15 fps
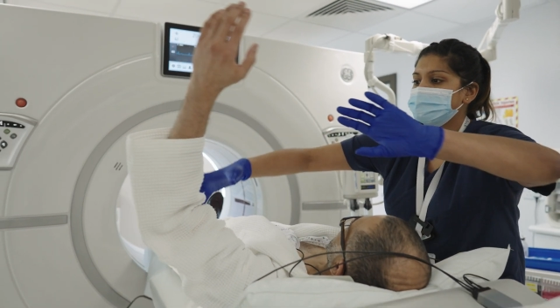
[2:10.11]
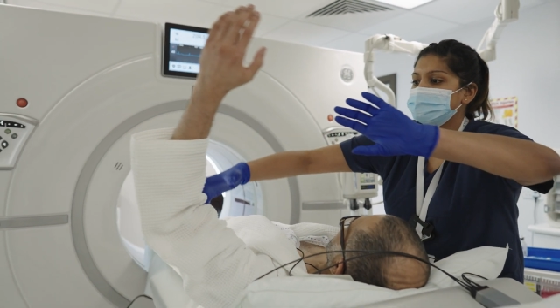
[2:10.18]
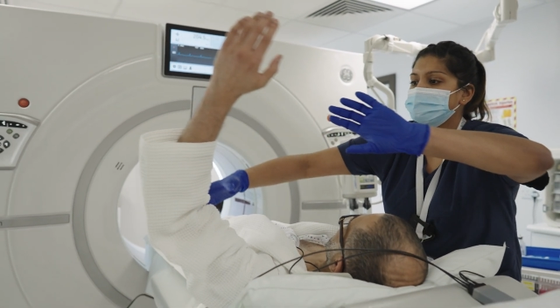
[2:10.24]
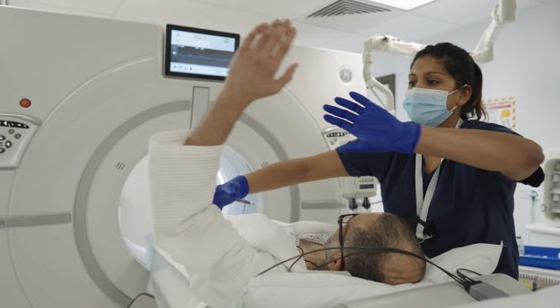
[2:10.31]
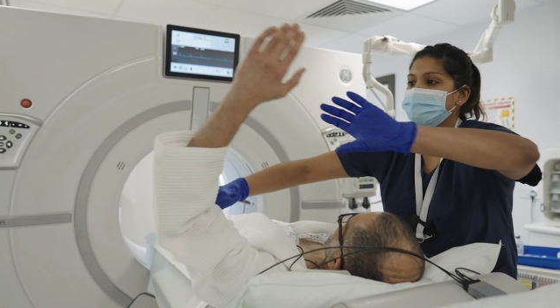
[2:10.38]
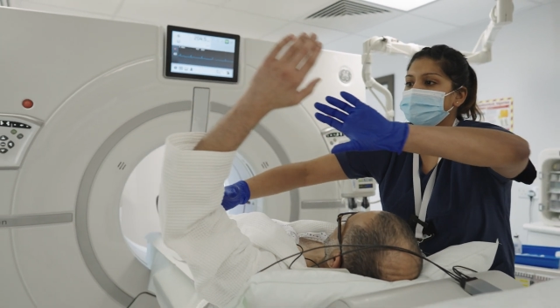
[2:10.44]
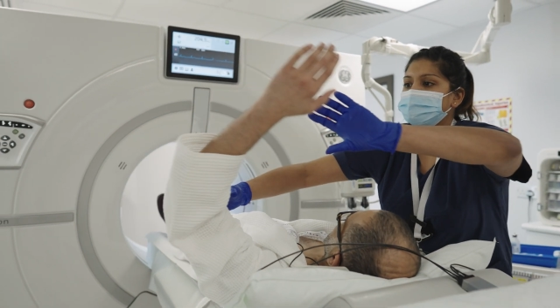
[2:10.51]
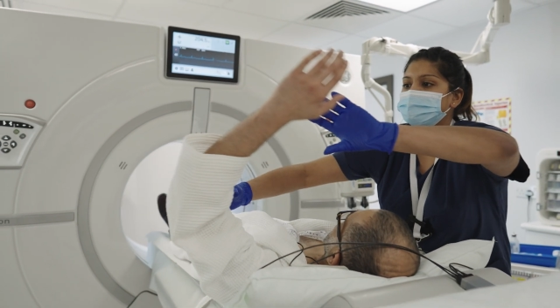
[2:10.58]
and there
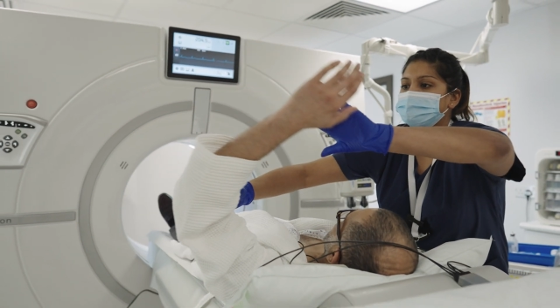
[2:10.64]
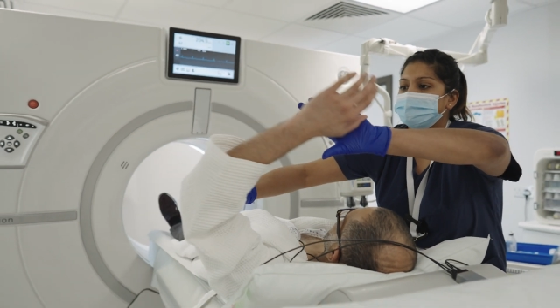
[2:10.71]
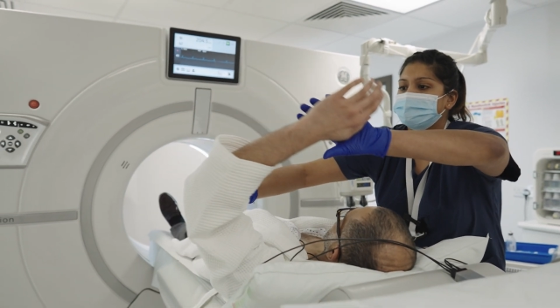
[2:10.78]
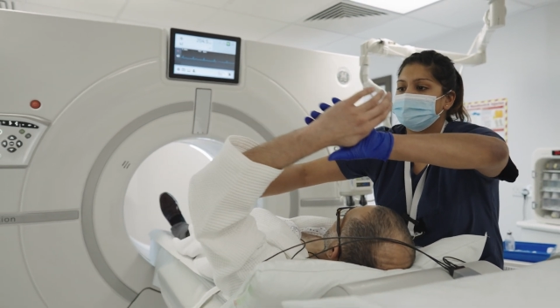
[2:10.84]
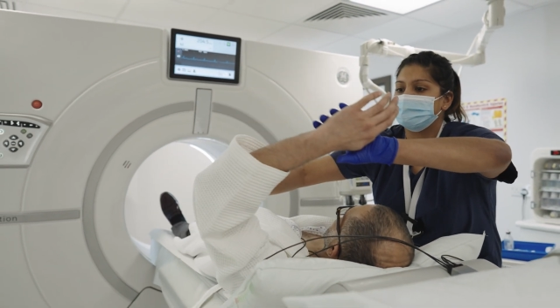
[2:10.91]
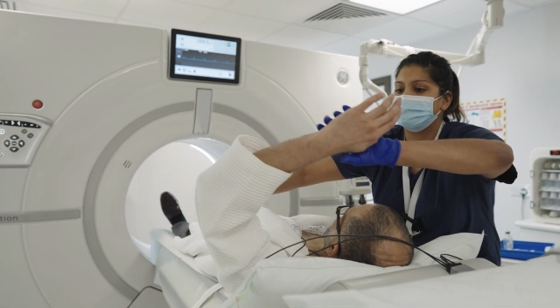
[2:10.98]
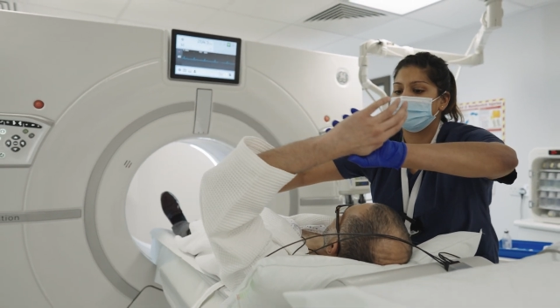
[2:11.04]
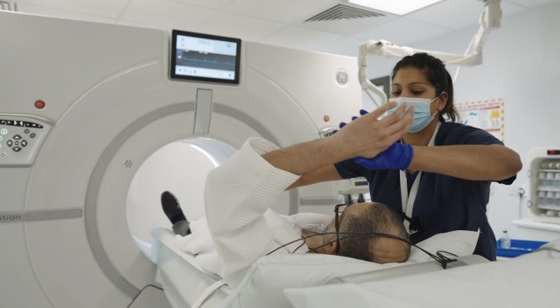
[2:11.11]
were
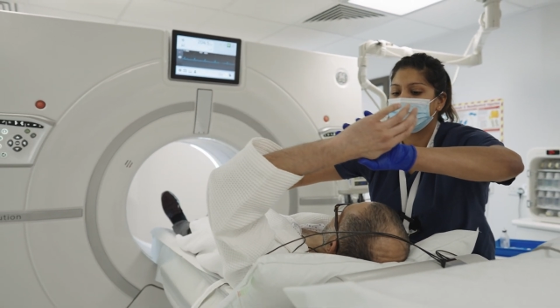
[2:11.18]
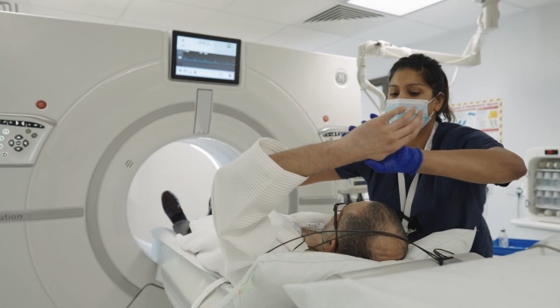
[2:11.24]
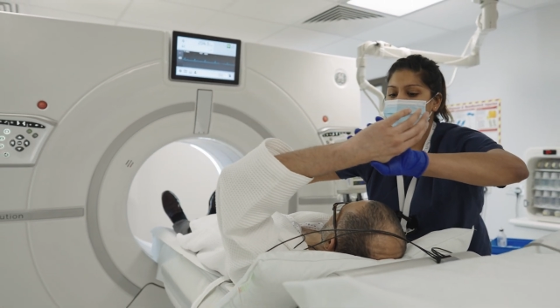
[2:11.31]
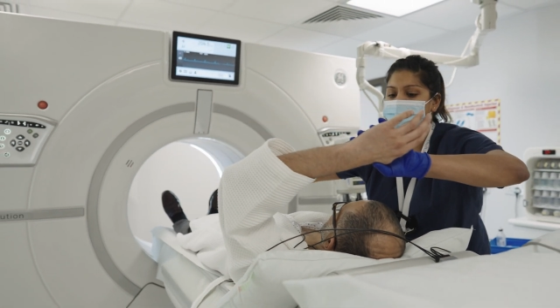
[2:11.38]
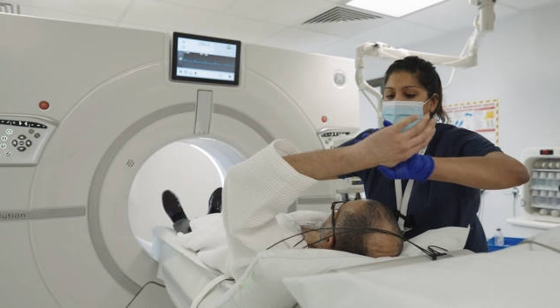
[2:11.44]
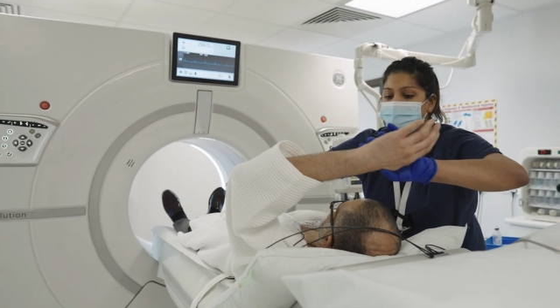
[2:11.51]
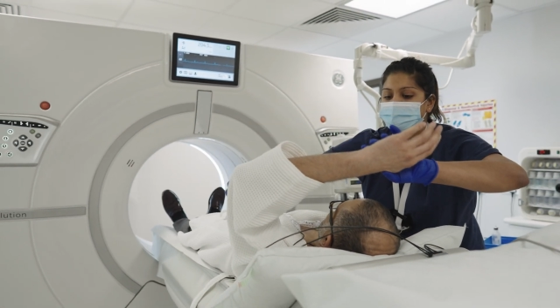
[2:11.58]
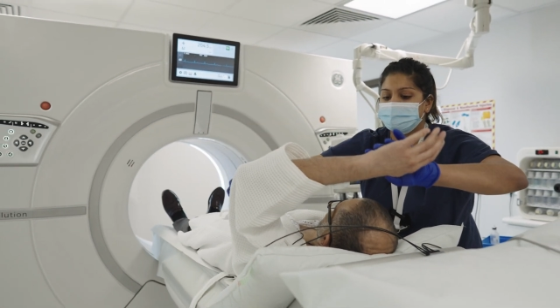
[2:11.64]
instructions
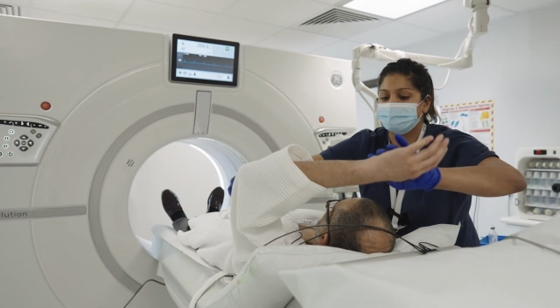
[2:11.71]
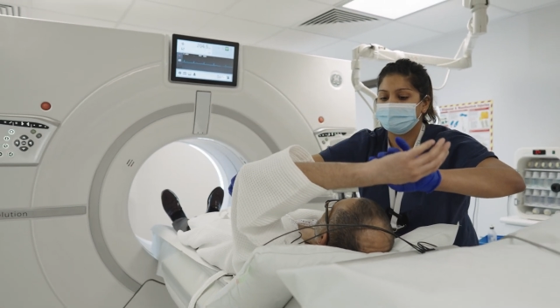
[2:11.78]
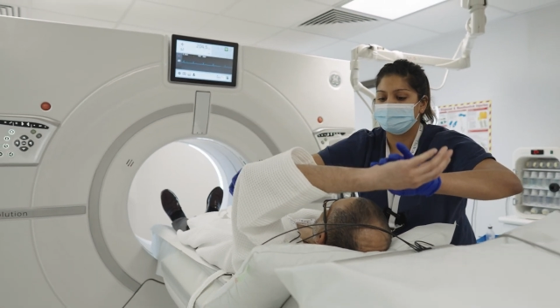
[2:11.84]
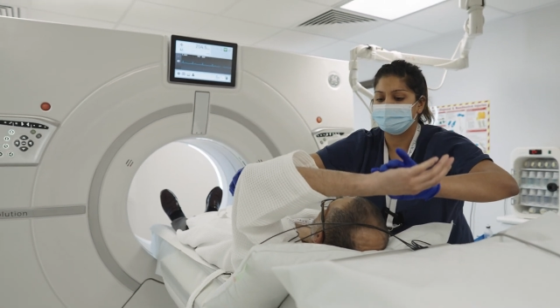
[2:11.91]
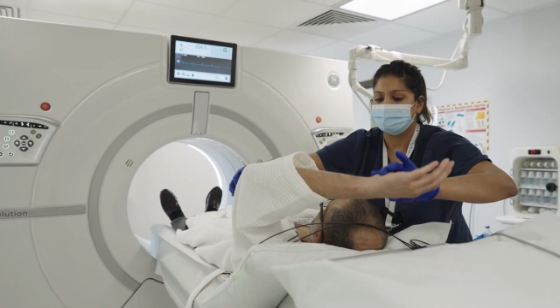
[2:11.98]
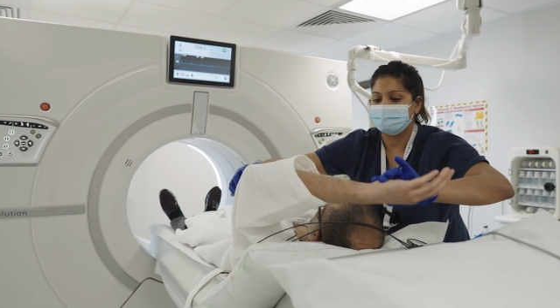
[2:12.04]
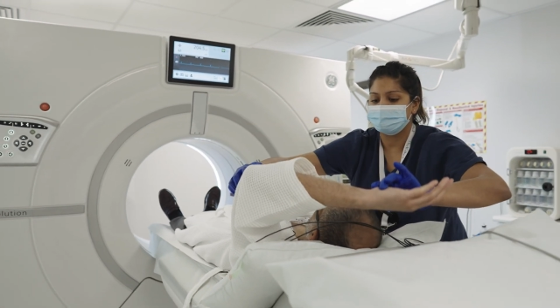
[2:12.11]
inside about when